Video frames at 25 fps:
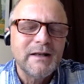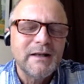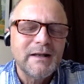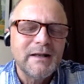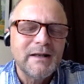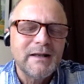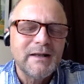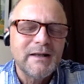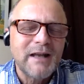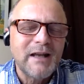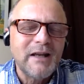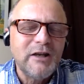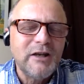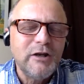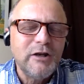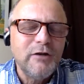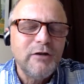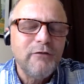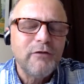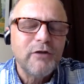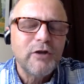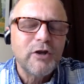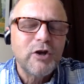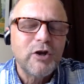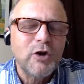Thank you
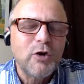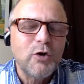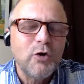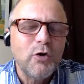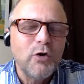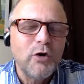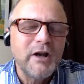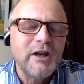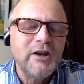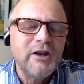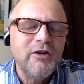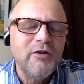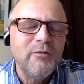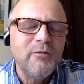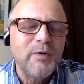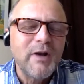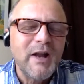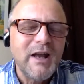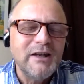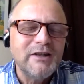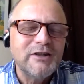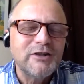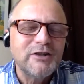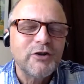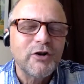for the calling you've
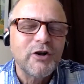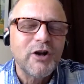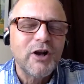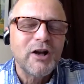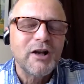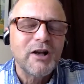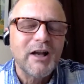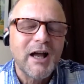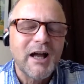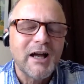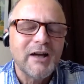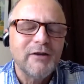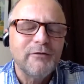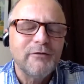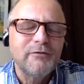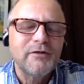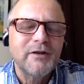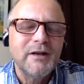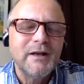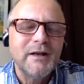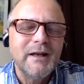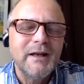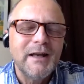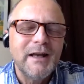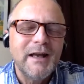placed on her life.
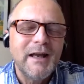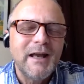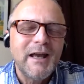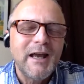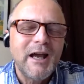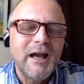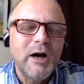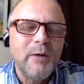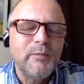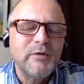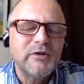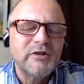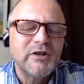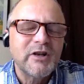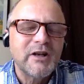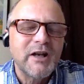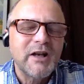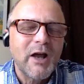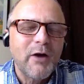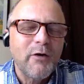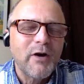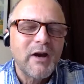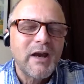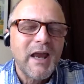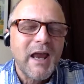Help her to
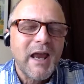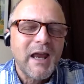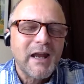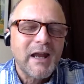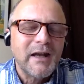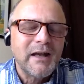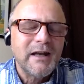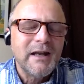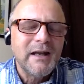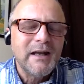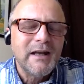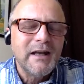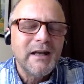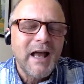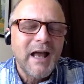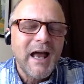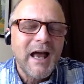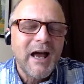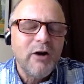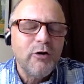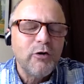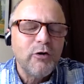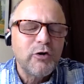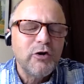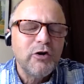know again
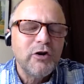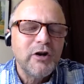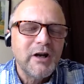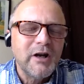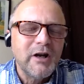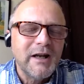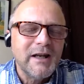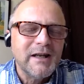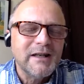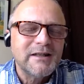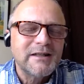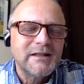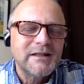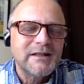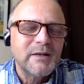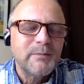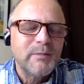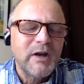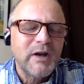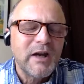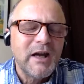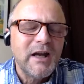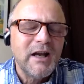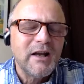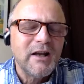how good it is to
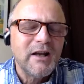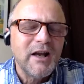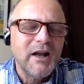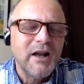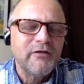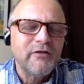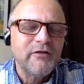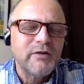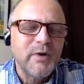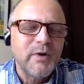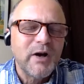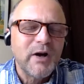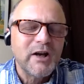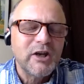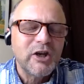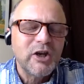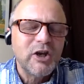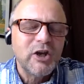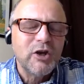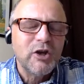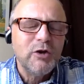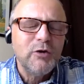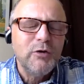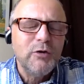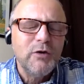be loved by
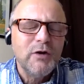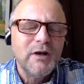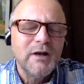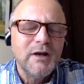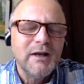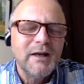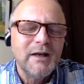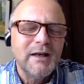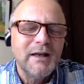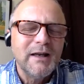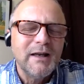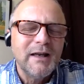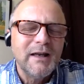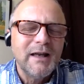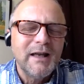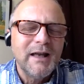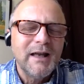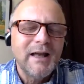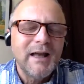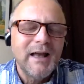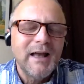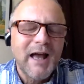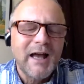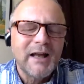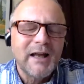you.
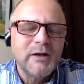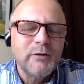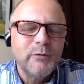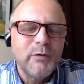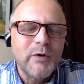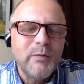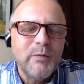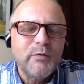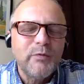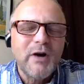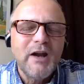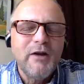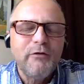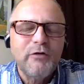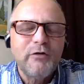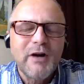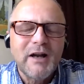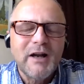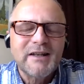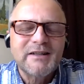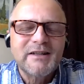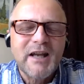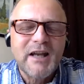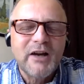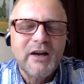And we pray for
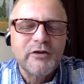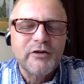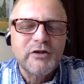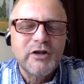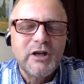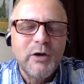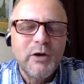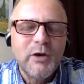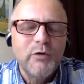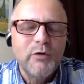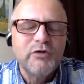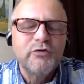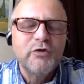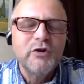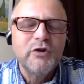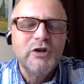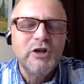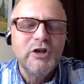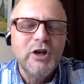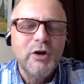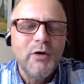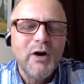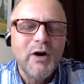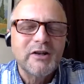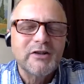ourselves that you would
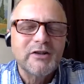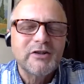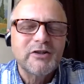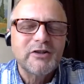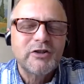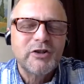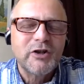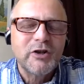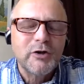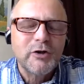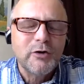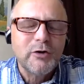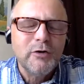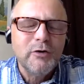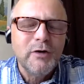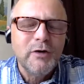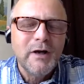renew us too,